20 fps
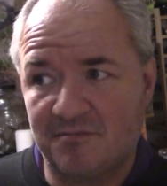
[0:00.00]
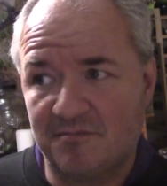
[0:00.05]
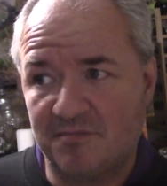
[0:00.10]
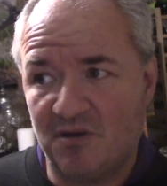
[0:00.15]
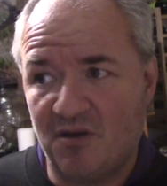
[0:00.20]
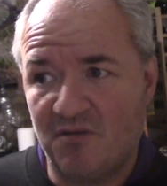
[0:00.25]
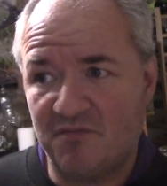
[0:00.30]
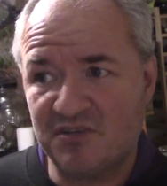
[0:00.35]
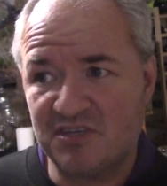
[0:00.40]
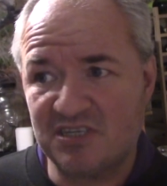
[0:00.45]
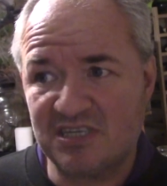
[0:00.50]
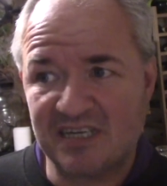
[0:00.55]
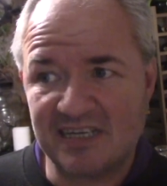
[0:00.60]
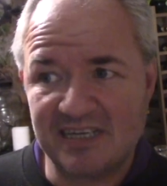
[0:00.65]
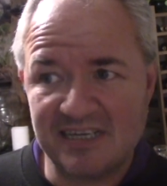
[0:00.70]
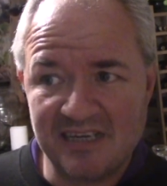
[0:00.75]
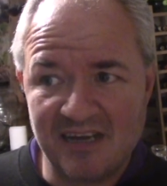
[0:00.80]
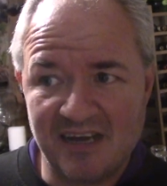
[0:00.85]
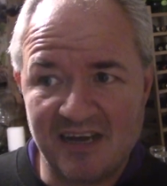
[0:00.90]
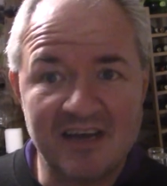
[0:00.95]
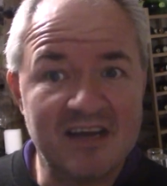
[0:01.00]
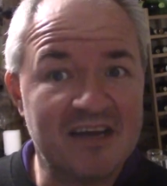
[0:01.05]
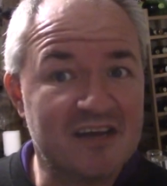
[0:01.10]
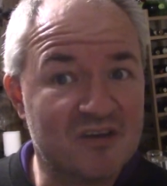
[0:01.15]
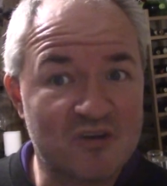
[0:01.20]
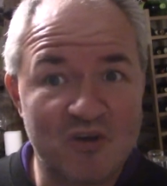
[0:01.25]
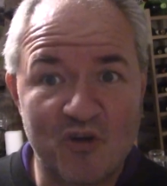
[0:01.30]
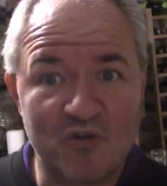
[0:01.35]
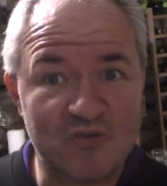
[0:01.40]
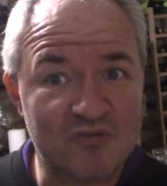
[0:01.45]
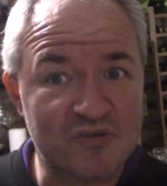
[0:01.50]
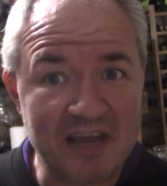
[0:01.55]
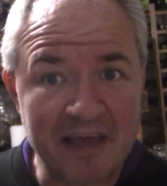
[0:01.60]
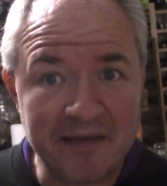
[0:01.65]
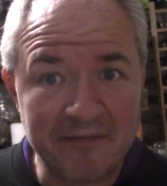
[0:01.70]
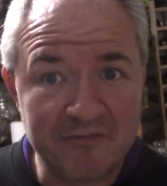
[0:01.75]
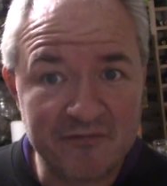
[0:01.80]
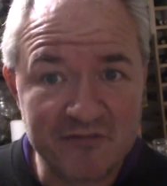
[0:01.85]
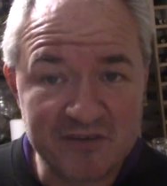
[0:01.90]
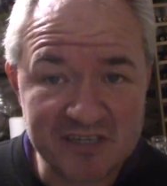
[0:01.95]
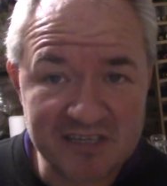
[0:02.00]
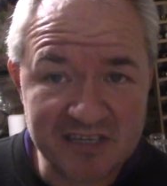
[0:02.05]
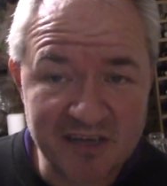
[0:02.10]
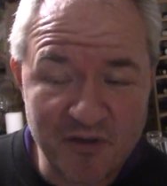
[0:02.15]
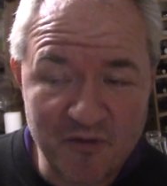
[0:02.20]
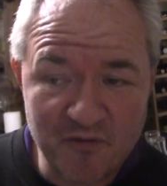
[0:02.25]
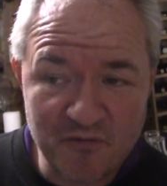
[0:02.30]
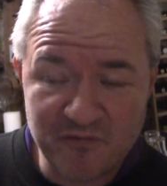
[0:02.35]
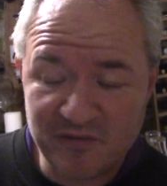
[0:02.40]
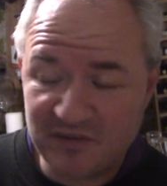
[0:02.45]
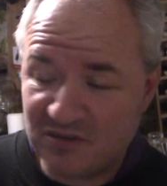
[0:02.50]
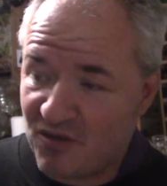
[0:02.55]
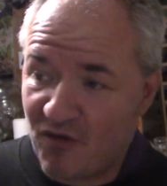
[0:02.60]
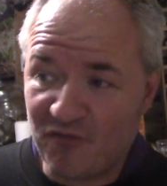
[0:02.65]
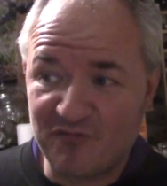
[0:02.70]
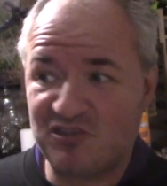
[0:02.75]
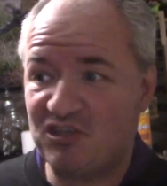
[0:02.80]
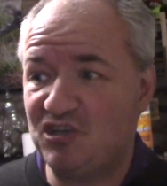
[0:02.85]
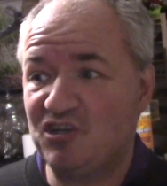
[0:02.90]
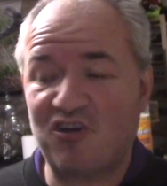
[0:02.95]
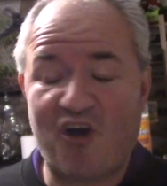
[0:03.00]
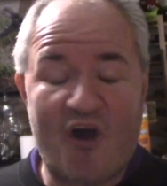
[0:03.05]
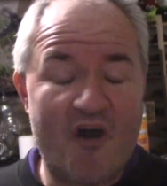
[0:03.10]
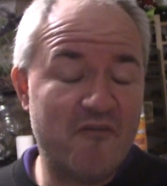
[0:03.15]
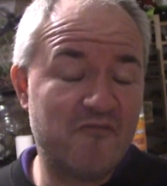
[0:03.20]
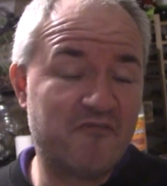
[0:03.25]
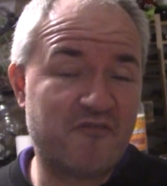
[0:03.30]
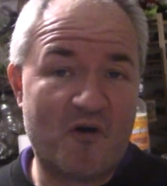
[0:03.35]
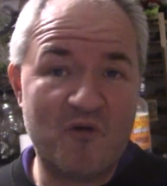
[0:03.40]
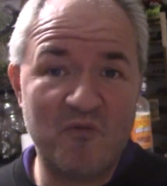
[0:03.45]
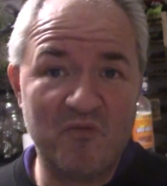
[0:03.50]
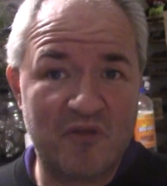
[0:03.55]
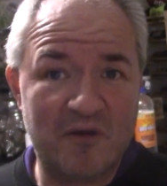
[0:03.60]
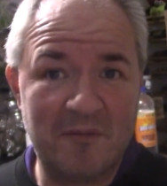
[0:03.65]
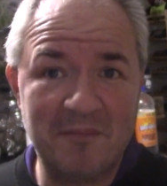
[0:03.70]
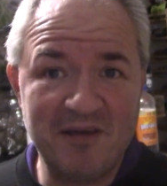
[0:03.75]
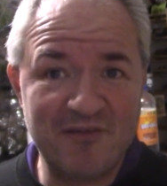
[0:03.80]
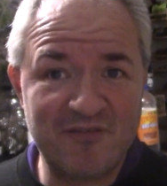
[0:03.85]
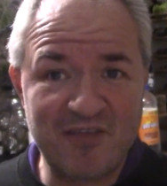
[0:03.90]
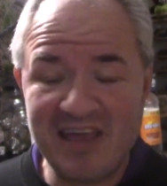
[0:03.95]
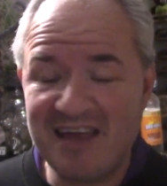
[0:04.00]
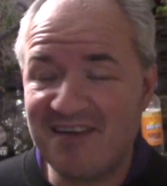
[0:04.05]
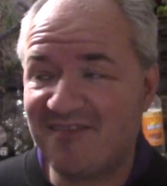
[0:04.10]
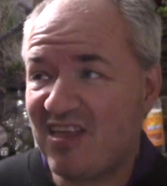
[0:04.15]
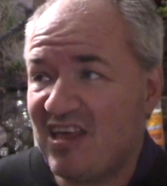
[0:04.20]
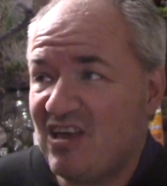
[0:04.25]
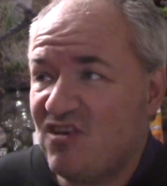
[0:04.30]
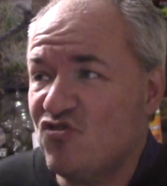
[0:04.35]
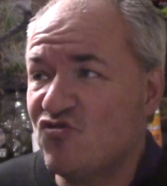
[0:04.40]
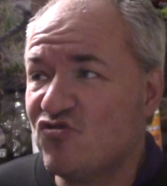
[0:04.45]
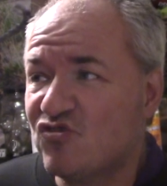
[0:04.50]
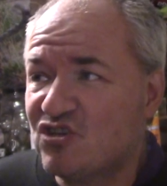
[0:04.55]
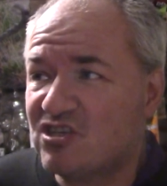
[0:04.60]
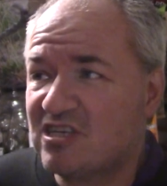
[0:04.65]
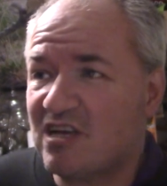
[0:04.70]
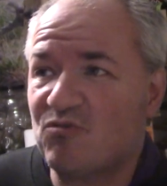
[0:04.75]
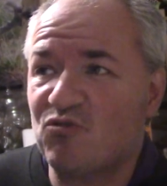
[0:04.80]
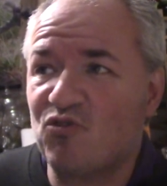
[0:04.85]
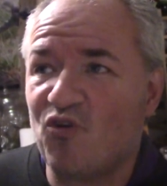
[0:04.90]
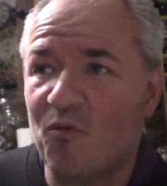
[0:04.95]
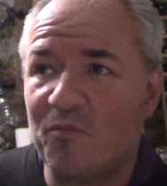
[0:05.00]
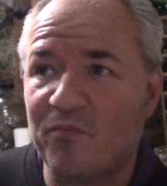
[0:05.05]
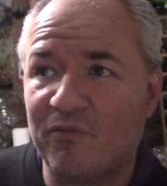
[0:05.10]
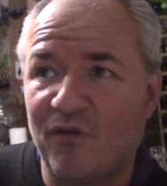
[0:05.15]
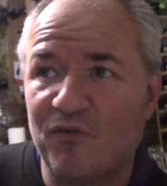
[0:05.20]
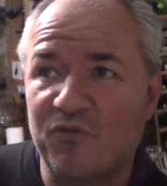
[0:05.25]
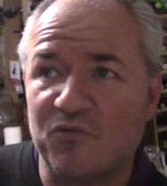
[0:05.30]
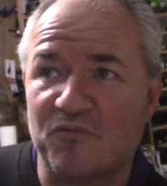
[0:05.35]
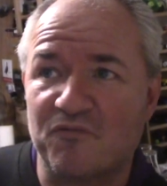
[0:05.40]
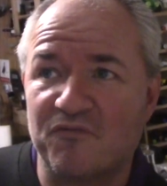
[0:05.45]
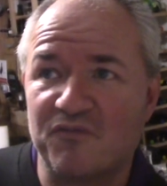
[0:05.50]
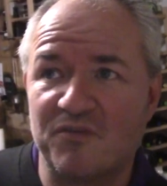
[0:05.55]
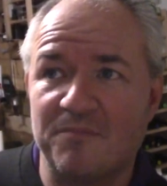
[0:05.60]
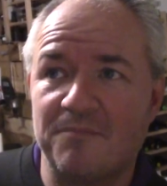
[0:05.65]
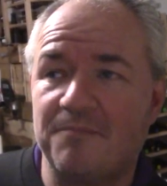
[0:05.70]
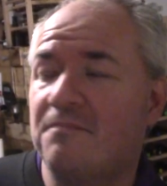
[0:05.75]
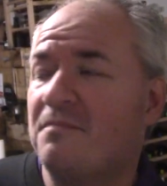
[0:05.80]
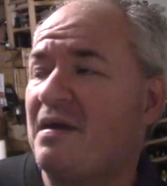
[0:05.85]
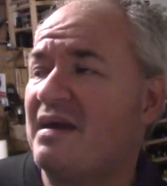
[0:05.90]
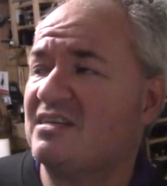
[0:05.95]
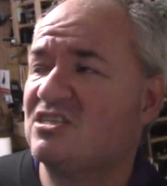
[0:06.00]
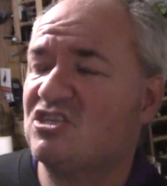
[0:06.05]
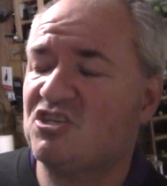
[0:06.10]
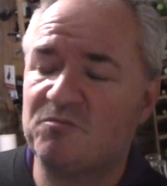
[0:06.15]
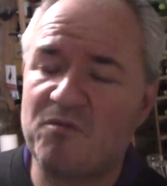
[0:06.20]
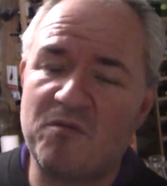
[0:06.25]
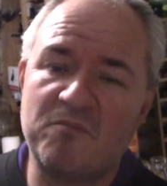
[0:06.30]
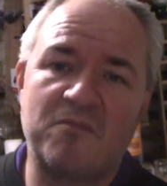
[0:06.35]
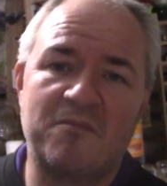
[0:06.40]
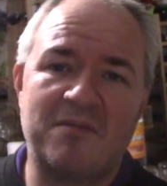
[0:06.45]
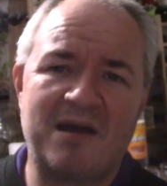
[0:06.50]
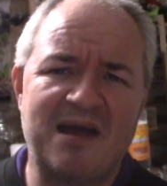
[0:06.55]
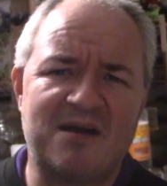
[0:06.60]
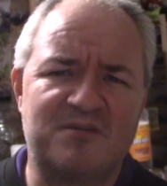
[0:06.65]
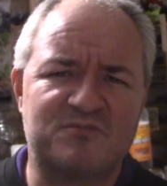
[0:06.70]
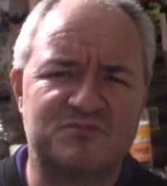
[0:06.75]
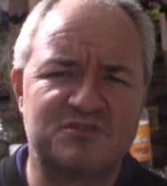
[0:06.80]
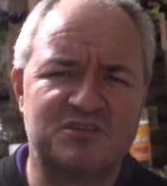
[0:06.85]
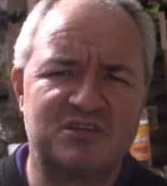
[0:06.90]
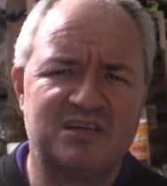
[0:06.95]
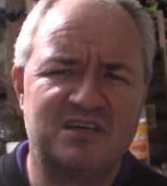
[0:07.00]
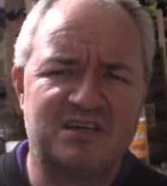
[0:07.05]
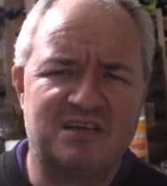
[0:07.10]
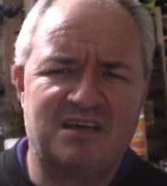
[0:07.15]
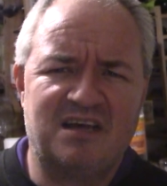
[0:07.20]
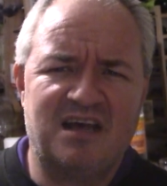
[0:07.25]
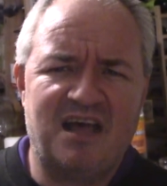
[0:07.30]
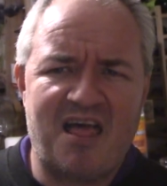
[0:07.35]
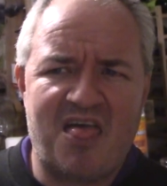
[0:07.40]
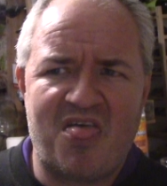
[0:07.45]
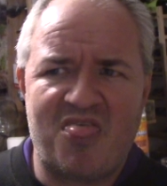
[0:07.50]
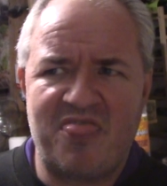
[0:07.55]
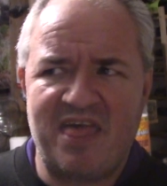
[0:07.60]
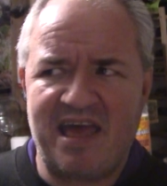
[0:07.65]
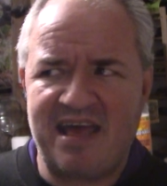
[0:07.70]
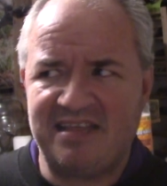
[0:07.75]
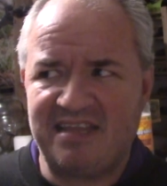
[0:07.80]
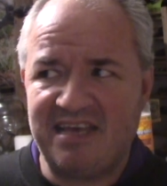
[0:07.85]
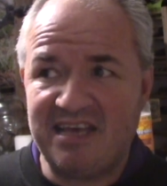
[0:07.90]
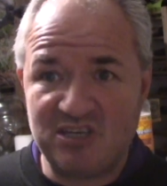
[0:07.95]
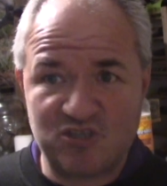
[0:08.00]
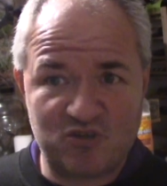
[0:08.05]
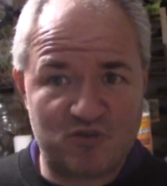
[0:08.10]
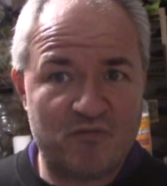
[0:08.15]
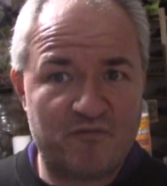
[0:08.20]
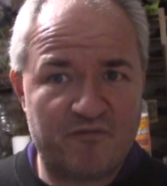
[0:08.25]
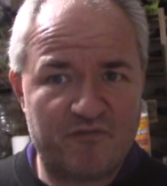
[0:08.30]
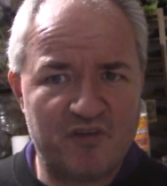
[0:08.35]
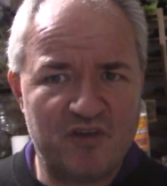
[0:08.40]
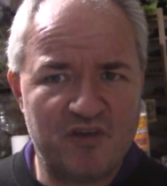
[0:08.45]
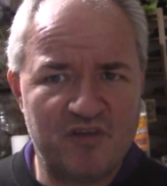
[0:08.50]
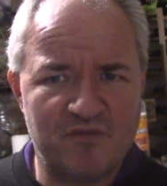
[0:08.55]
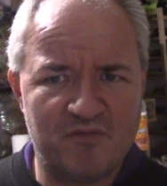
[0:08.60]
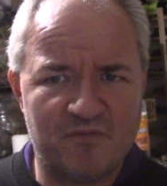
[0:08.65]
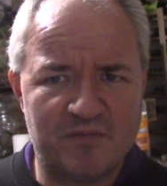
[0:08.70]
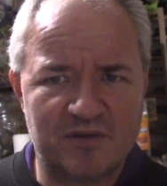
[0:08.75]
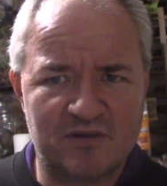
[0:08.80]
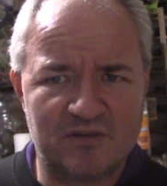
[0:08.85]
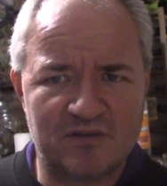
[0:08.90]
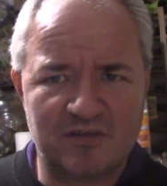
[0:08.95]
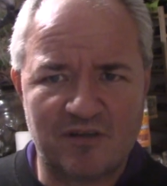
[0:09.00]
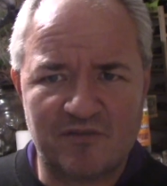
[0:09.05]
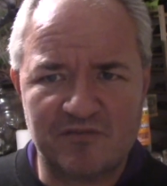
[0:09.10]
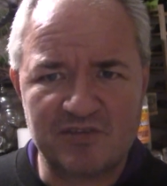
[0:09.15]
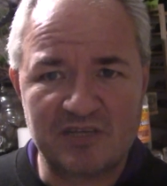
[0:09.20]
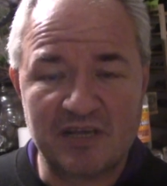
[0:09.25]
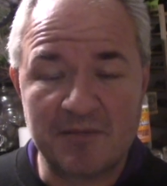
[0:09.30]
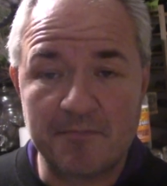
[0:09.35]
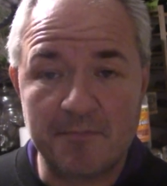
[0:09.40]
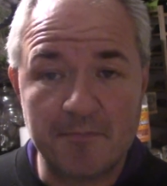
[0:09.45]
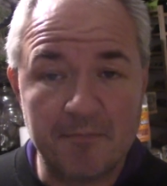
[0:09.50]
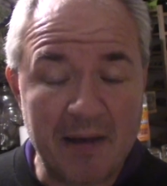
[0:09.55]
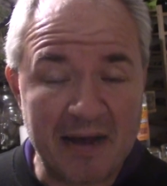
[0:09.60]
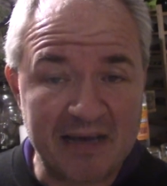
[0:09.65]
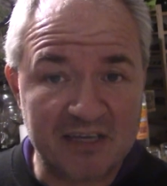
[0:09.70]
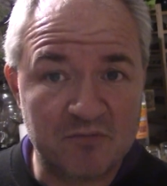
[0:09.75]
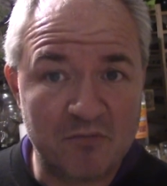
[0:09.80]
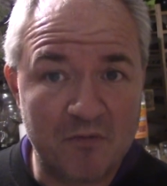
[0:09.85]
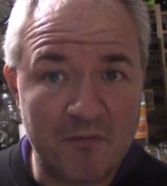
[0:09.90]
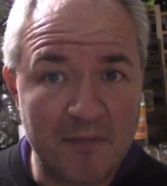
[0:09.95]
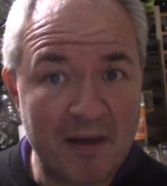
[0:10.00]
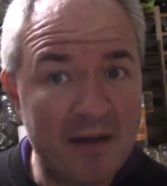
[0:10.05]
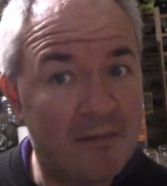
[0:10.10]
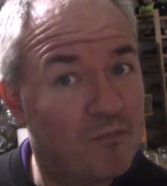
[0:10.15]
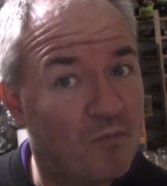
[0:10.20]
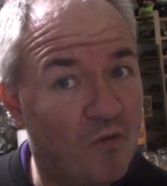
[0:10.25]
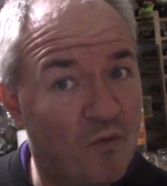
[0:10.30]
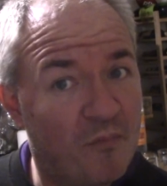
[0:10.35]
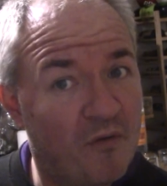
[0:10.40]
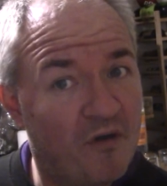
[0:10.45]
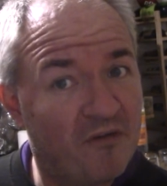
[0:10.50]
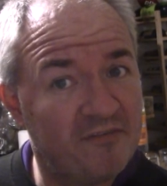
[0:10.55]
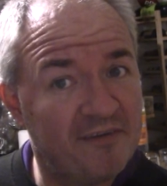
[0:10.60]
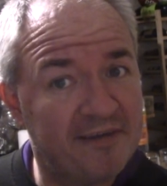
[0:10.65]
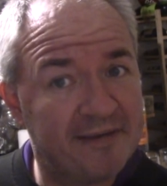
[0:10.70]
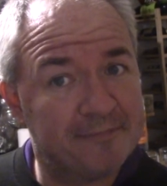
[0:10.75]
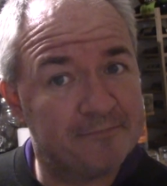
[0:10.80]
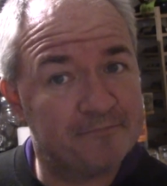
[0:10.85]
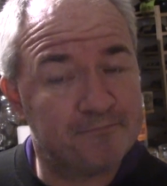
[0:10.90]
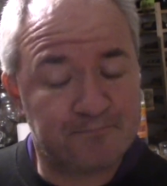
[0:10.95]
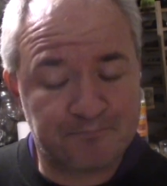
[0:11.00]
but obviously uh, got a good name for itself and obviously you can't fault them if they, if they, you can sell your product for the maximum amount then it's good for you because obviously maximum amount more profit